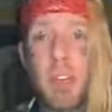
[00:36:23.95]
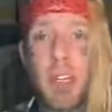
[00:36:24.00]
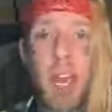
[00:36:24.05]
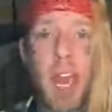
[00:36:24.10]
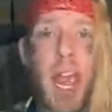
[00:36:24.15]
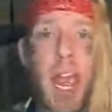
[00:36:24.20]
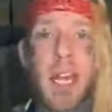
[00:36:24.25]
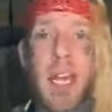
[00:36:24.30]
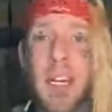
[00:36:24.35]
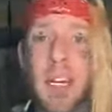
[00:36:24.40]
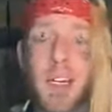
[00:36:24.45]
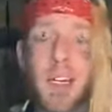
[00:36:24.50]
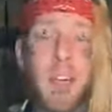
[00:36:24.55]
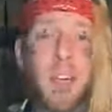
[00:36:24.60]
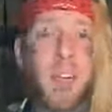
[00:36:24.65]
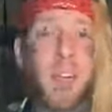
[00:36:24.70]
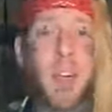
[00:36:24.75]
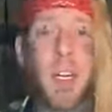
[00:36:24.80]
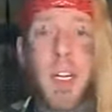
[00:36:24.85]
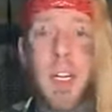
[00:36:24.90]
to editing the
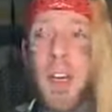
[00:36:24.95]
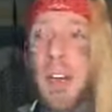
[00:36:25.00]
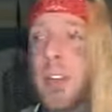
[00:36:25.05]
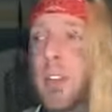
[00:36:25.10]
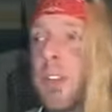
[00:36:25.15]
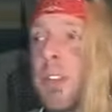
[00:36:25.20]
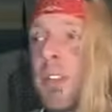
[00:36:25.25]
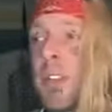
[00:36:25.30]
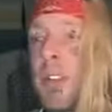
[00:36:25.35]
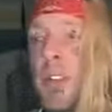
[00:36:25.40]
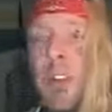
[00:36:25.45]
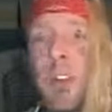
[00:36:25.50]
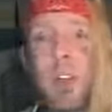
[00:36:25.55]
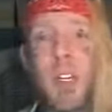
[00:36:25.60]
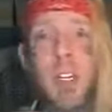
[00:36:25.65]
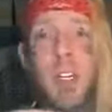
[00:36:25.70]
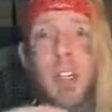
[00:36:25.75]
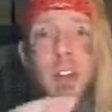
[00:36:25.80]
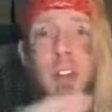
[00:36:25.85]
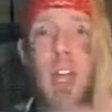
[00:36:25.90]
videos to
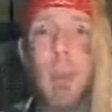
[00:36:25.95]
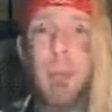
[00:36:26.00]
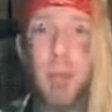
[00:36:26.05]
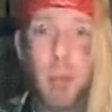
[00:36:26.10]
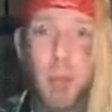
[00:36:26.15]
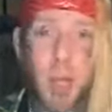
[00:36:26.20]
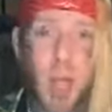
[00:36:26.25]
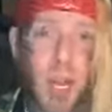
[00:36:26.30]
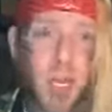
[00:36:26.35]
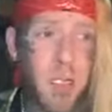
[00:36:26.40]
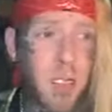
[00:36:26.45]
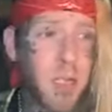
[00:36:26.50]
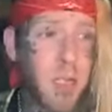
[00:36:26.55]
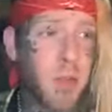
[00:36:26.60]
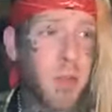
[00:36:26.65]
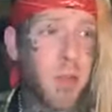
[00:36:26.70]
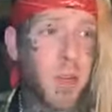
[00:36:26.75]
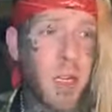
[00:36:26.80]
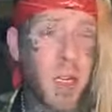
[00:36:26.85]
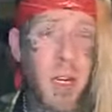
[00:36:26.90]
conceptualizing the
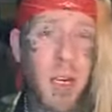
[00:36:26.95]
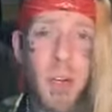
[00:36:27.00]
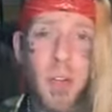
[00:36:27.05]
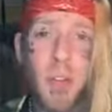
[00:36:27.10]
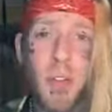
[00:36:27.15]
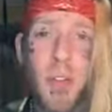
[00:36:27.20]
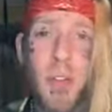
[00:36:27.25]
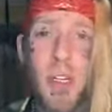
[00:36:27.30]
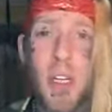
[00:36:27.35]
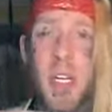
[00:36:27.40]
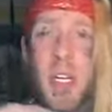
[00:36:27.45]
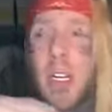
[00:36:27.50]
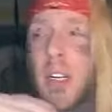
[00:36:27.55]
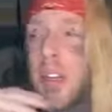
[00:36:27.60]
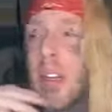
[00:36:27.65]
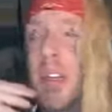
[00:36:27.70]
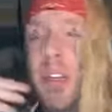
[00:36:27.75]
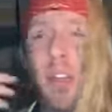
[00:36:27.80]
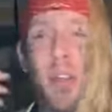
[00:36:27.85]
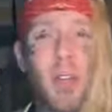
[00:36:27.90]
videos
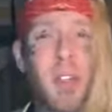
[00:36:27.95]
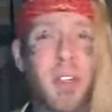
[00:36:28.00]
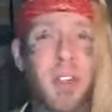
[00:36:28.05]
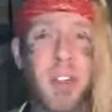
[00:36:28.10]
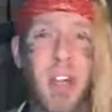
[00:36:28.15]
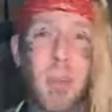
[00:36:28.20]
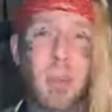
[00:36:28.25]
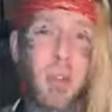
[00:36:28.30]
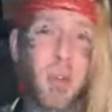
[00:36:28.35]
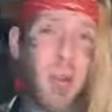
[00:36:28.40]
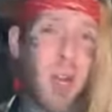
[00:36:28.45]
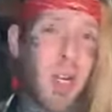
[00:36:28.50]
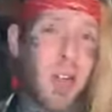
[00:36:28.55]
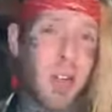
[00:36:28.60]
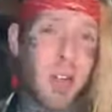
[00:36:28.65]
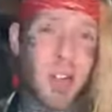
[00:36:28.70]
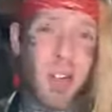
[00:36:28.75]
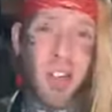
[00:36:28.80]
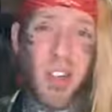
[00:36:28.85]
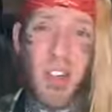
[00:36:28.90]
to
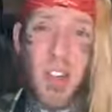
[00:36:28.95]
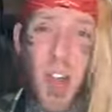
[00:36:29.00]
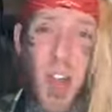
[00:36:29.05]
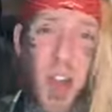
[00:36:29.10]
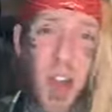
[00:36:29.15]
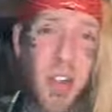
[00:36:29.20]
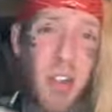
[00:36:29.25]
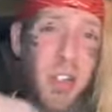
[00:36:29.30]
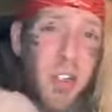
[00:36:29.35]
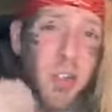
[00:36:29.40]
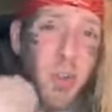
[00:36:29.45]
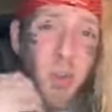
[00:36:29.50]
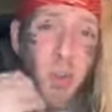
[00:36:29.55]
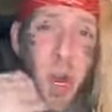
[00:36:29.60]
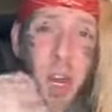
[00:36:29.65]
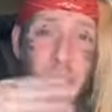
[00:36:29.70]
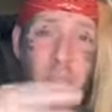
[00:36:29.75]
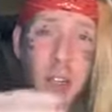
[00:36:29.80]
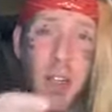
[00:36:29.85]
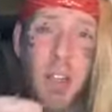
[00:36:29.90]
conceptualizing the songs to
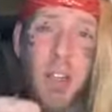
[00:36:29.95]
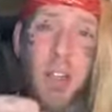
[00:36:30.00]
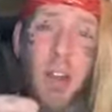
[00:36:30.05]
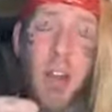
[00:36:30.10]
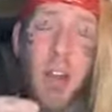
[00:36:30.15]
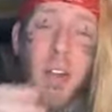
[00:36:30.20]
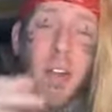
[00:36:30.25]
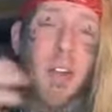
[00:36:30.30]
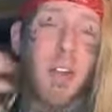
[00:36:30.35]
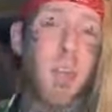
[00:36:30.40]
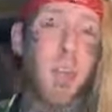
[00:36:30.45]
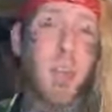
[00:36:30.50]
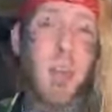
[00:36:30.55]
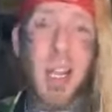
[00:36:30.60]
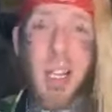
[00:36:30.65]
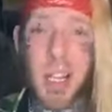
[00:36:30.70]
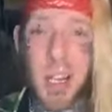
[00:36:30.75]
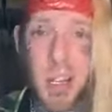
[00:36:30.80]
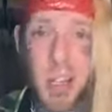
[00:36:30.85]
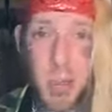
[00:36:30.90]
writing the songs to
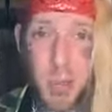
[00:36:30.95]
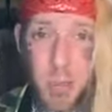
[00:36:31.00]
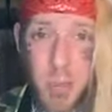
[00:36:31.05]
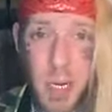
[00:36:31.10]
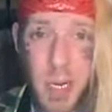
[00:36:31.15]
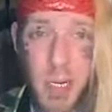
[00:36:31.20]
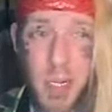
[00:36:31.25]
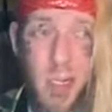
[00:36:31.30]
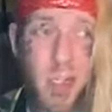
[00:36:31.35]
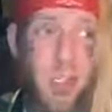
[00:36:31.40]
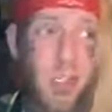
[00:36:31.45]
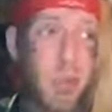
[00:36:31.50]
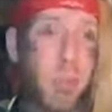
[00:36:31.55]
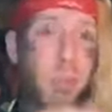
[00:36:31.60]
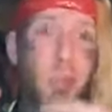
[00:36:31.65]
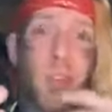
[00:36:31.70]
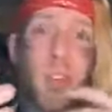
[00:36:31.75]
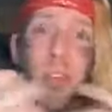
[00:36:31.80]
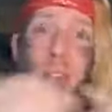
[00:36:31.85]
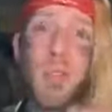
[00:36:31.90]
making the beats to
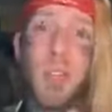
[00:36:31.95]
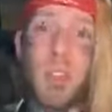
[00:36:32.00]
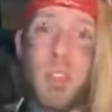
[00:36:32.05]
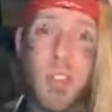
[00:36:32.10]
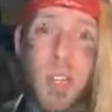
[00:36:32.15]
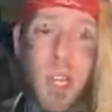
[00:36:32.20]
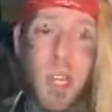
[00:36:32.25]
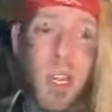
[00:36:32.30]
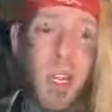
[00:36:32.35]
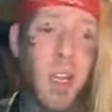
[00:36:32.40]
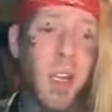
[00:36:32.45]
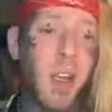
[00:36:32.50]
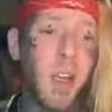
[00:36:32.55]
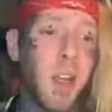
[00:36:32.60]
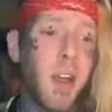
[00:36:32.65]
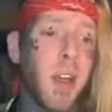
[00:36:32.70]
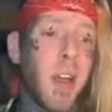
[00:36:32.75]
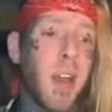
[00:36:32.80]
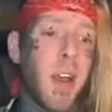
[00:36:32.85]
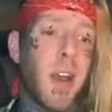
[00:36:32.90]
producing
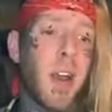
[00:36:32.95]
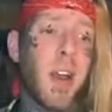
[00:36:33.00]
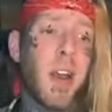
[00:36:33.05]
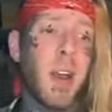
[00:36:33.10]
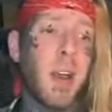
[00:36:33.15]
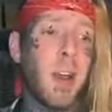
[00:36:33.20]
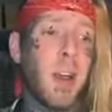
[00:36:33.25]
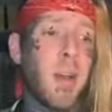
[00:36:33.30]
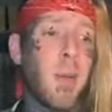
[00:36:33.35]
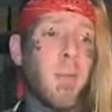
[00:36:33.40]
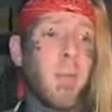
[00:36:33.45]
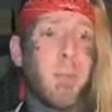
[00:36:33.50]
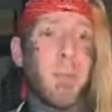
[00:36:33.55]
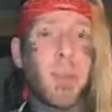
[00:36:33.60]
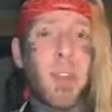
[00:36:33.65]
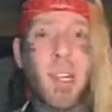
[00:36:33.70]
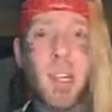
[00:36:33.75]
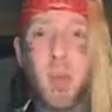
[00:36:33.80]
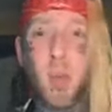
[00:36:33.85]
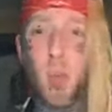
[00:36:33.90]
uh,
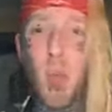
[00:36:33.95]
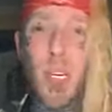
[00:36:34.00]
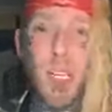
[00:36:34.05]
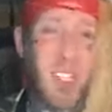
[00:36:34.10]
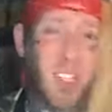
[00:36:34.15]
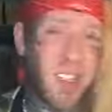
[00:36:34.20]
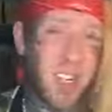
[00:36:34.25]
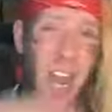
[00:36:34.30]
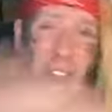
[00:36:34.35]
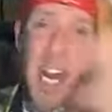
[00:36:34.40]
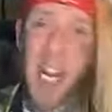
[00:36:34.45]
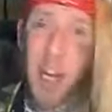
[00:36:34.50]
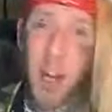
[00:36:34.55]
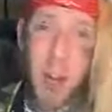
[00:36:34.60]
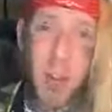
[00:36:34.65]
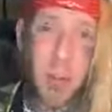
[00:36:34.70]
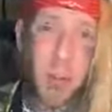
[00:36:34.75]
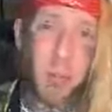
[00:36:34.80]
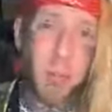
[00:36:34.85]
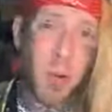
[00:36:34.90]
that we design
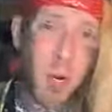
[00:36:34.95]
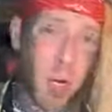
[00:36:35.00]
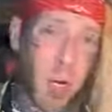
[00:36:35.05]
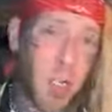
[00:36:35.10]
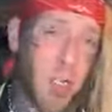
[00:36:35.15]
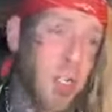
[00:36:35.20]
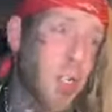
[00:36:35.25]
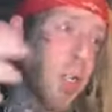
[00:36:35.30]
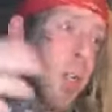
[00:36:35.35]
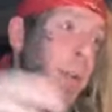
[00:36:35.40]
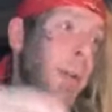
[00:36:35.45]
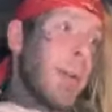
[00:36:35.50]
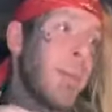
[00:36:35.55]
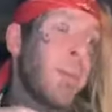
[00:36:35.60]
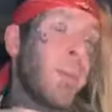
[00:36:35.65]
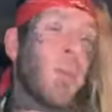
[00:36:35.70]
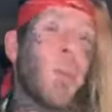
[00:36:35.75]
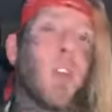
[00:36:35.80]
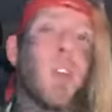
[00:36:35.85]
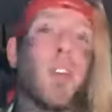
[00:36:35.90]
all the merch
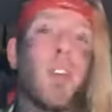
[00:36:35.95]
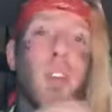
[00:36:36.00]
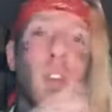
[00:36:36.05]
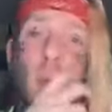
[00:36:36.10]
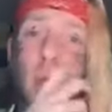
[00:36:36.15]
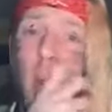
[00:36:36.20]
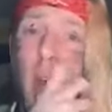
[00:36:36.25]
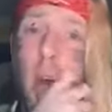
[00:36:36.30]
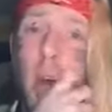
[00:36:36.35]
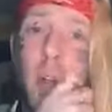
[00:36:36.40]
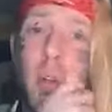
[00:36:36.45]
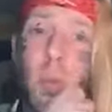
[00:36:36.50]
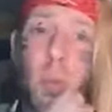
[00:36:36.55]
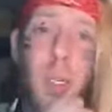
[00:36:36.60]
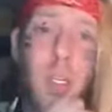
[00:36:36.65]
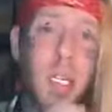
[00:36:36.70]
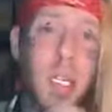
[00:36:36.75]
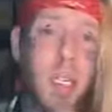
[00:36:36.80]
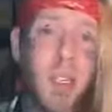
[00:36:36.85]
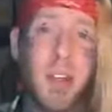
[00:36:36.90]
we do all the
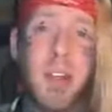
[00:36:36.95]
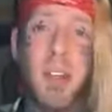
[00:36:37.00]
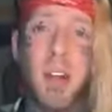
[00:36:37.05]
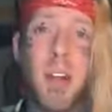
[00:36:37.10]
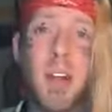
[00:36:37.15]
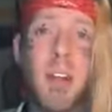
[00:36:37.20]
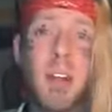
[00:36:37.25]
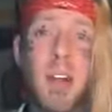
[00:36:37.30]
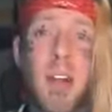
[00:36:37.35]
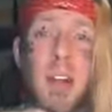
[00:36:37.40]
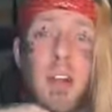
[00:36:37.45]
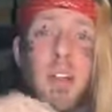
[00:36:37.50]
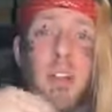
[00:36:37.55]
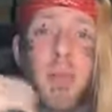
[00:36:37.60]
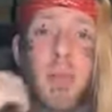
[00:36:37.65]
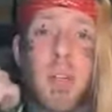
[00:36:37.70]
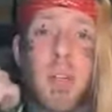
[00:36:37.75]
releases ourselves. We